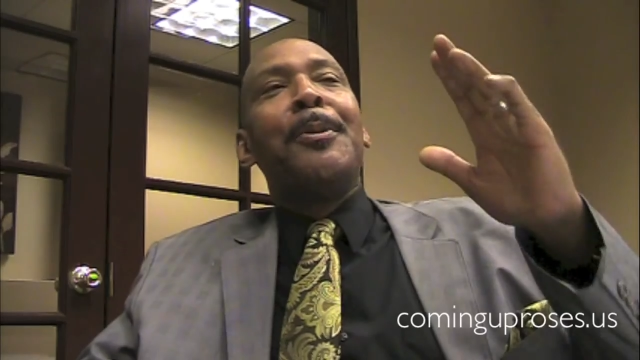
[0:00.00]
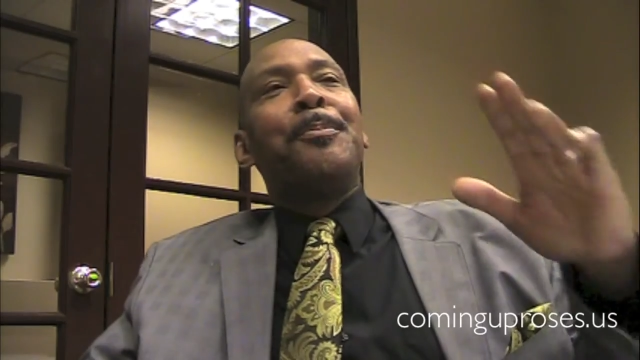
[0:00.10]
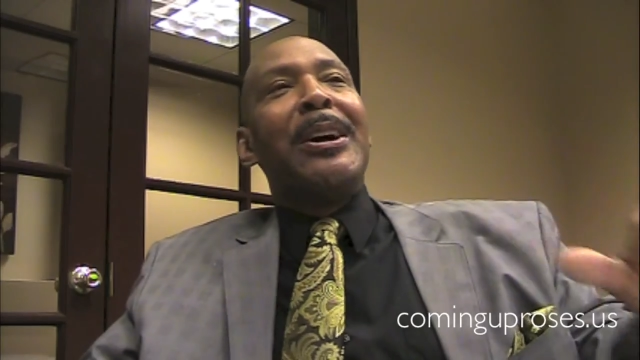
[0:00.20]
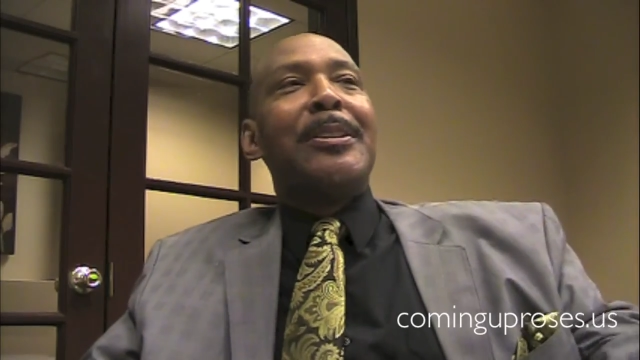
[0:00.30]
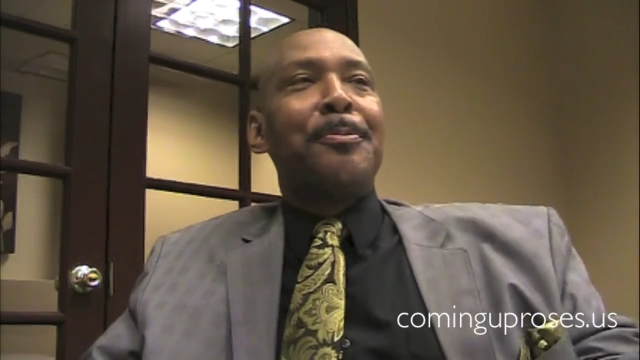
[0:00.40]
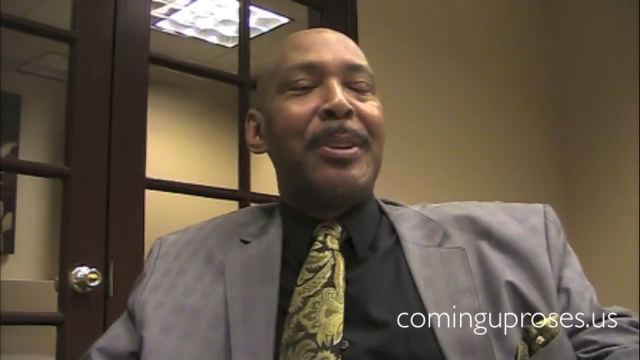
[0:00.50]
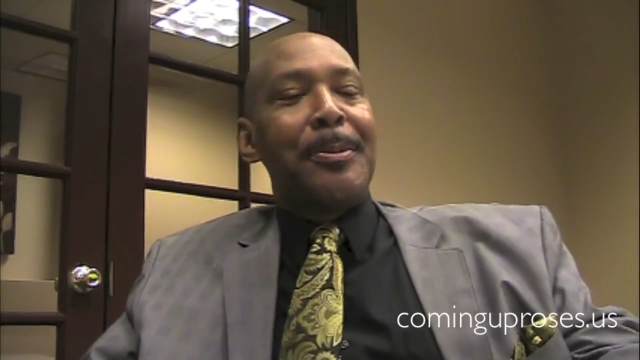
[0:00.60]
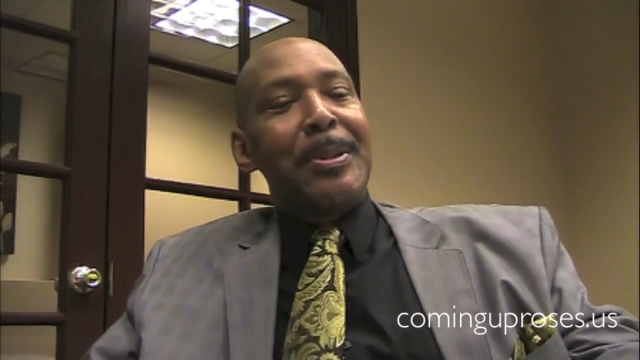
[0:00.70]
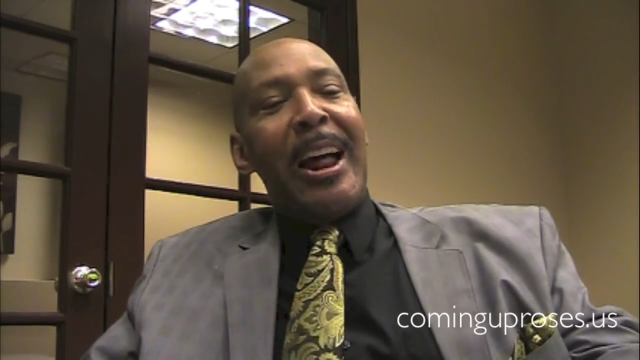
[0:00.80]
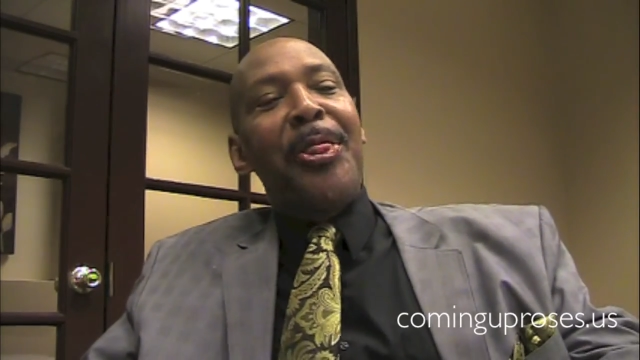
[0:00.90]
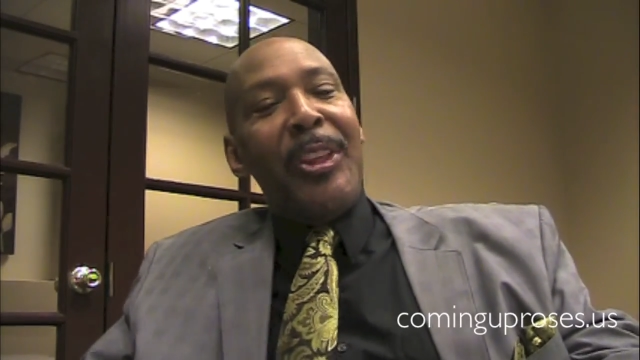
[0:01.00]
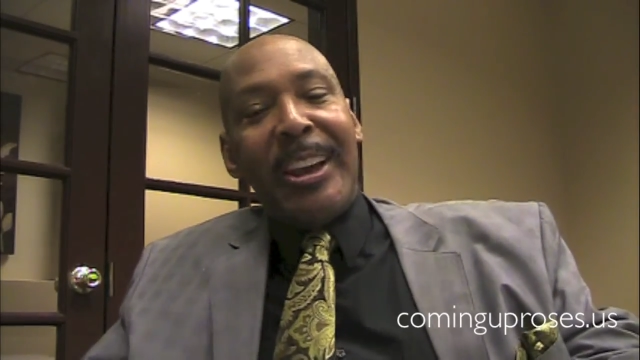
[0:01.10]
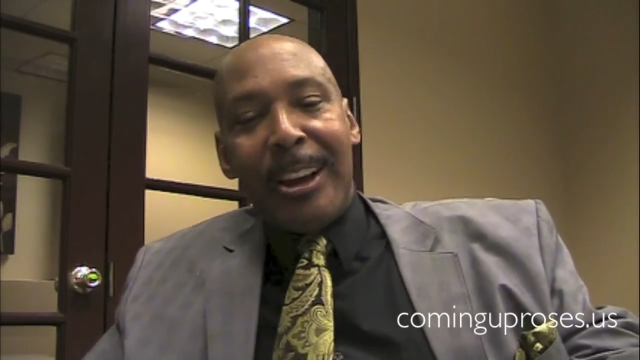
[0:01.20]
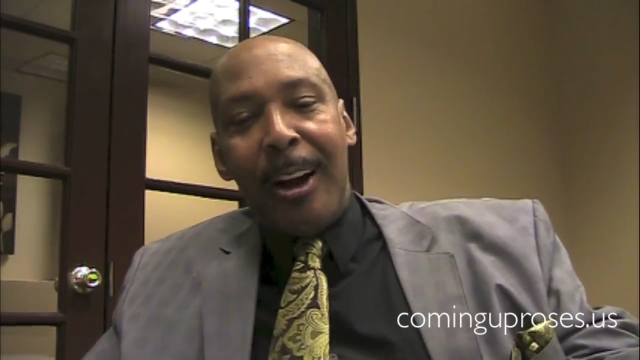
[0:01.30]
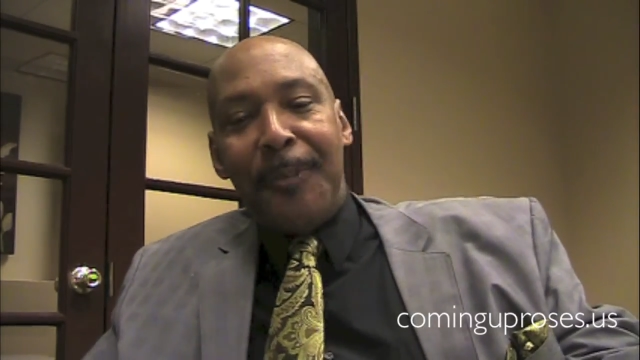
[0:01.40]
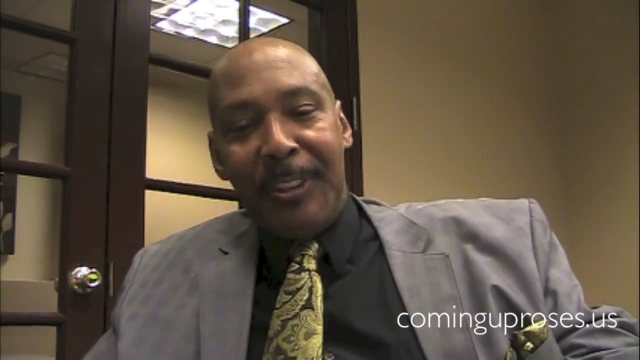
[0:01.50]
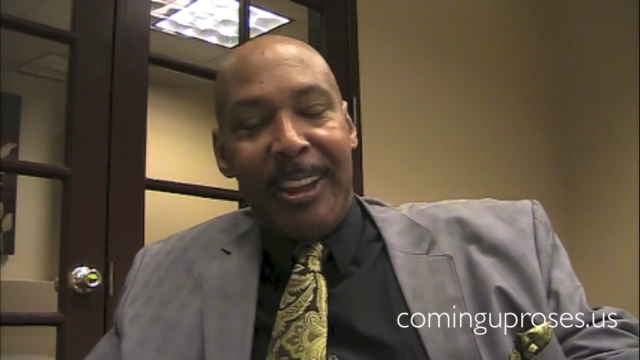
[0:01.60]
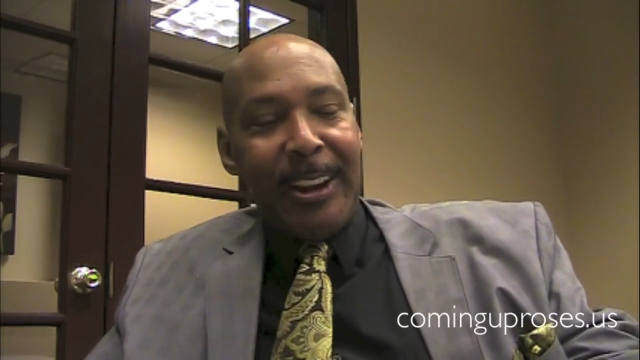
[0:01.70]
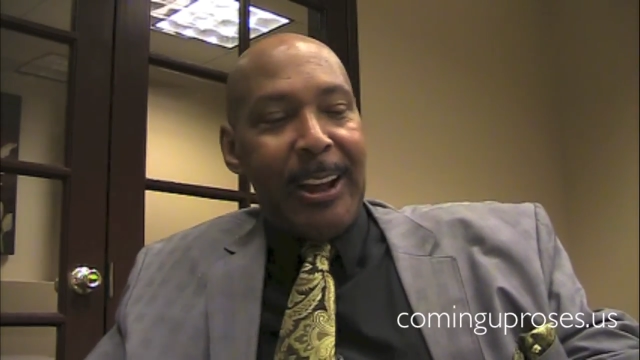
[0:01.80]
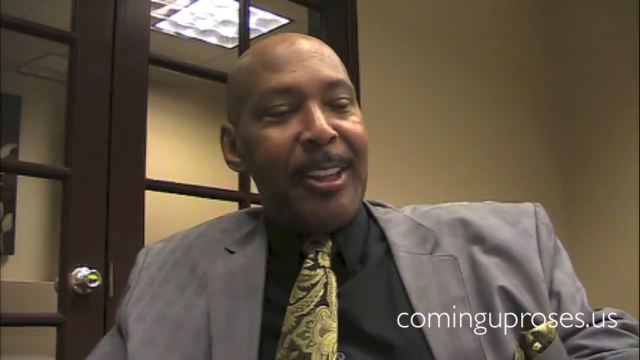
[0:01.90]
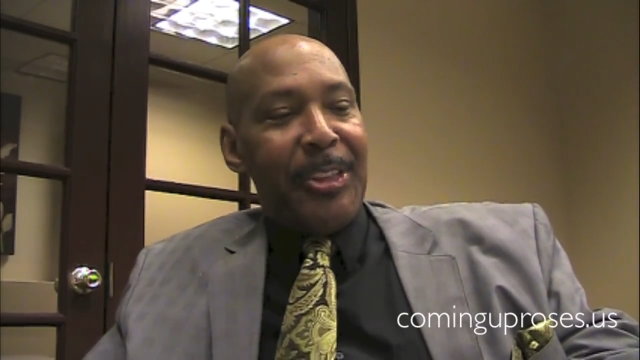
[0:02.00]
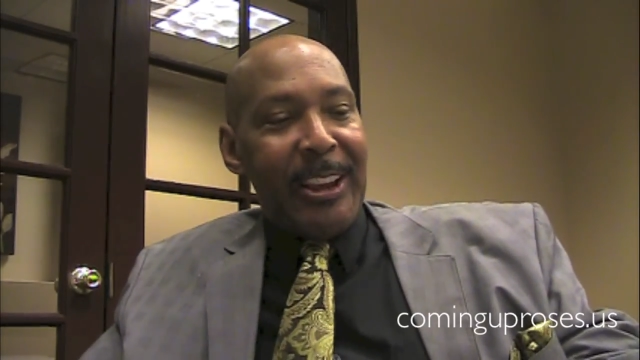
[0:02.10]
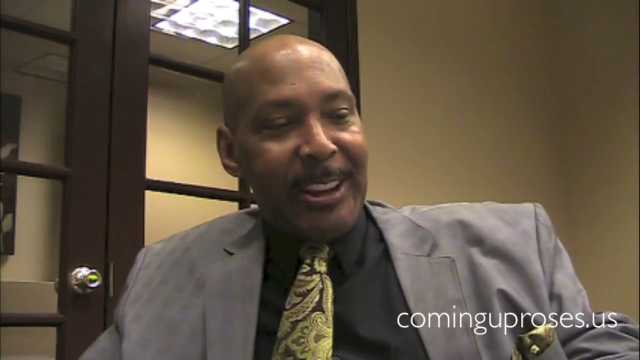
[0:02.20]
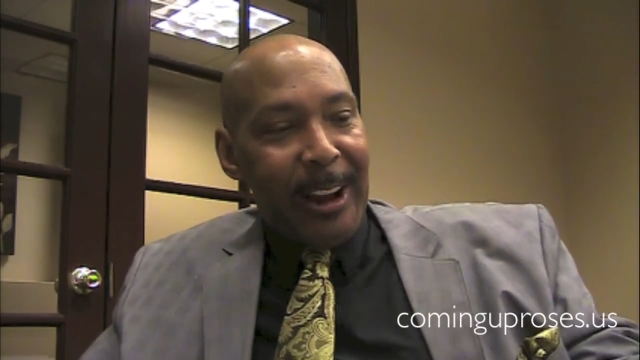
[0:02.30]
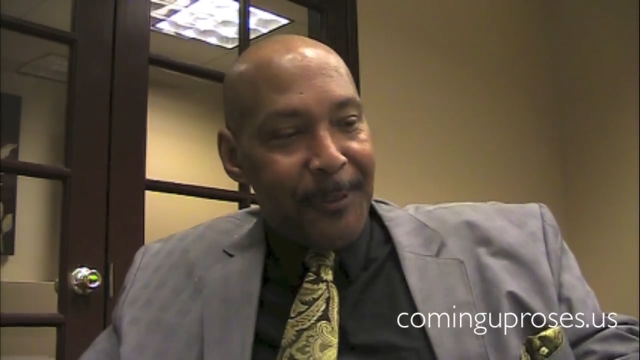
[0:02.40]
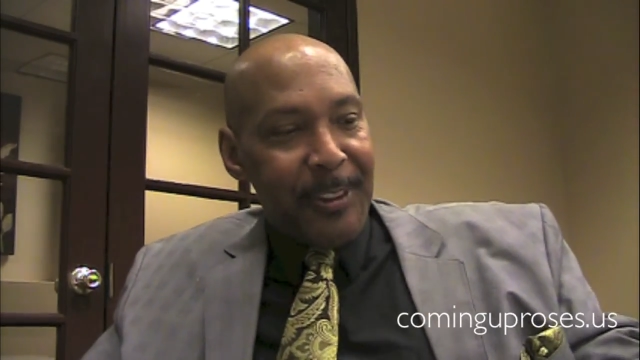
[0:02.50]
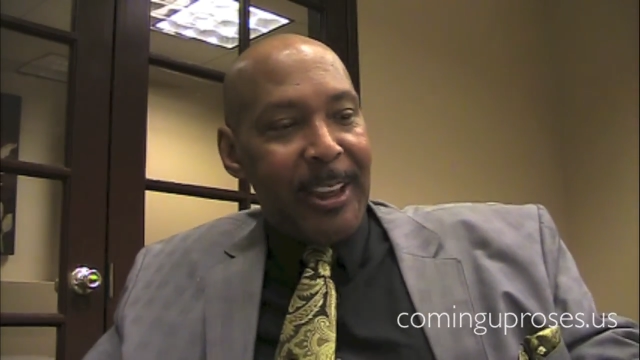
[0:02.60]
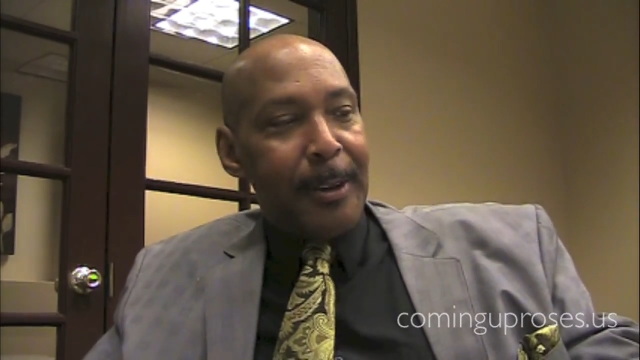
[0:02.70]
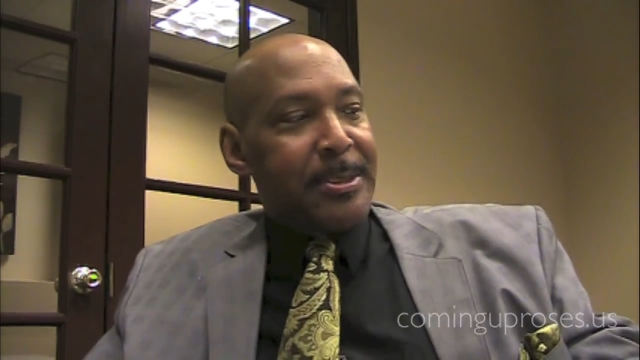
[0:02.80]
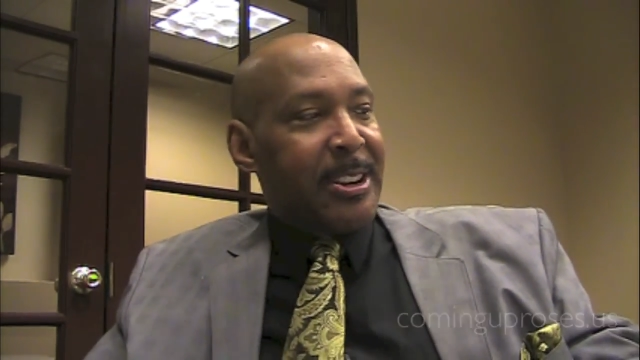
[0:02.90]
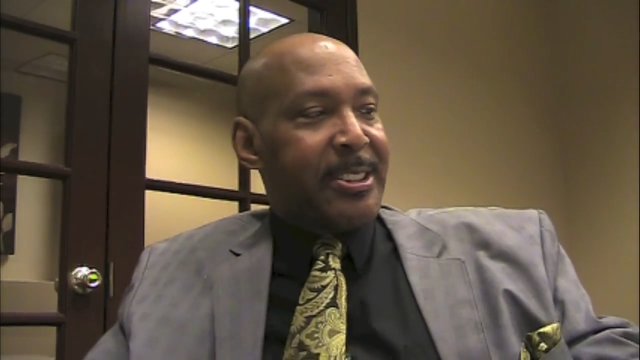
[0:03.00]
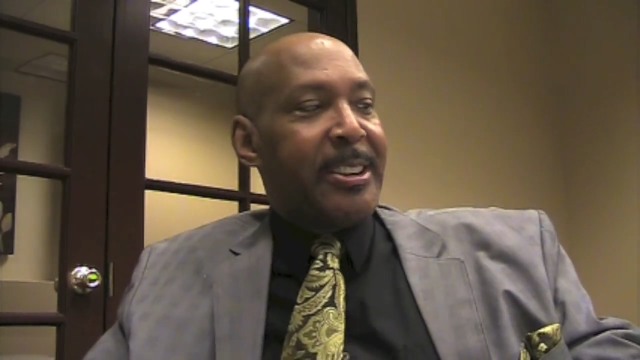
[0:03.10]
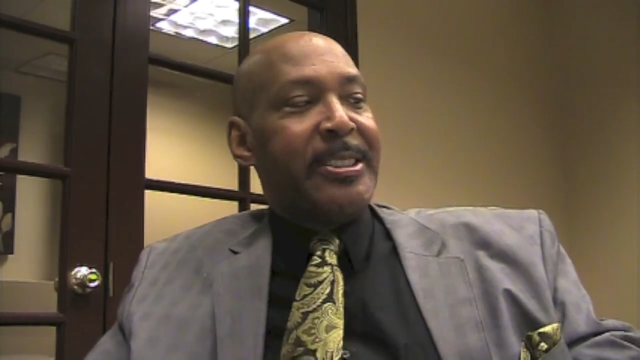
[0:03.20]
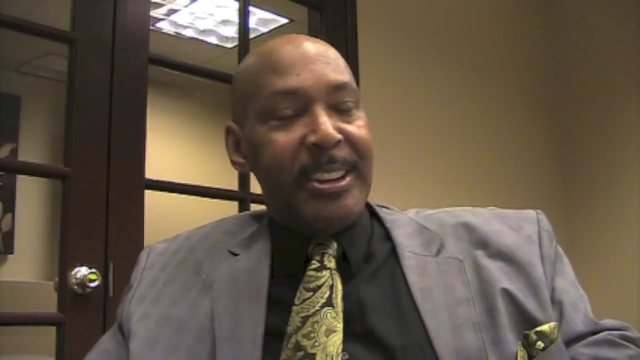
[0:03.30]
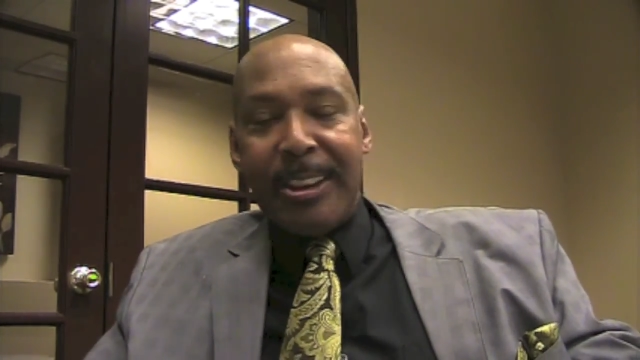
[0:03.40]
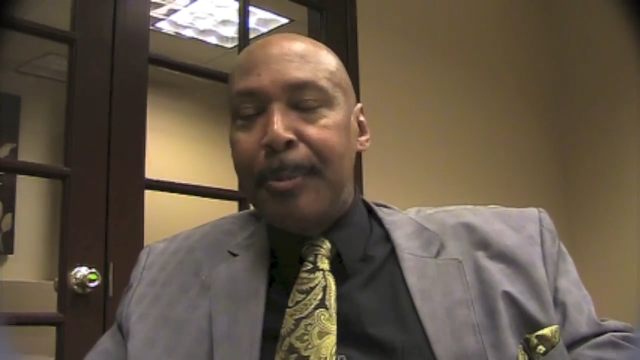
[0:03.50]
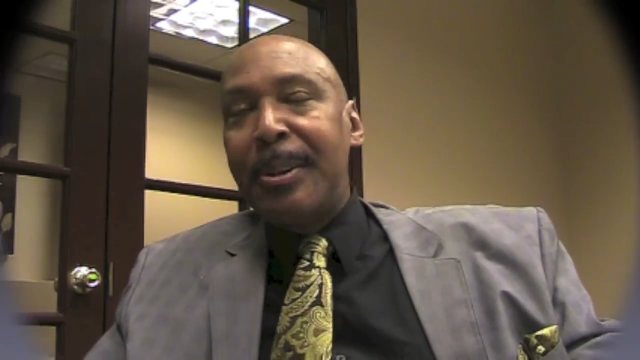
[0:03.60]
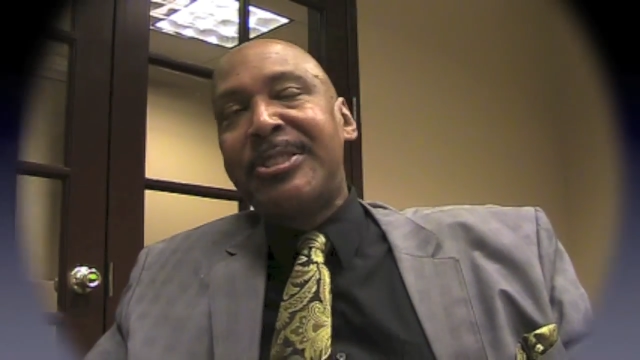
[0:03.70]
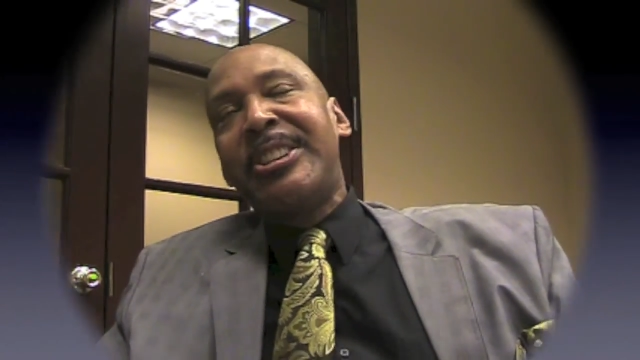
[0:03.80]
But I thank God for that. I thank God for that because He did give me a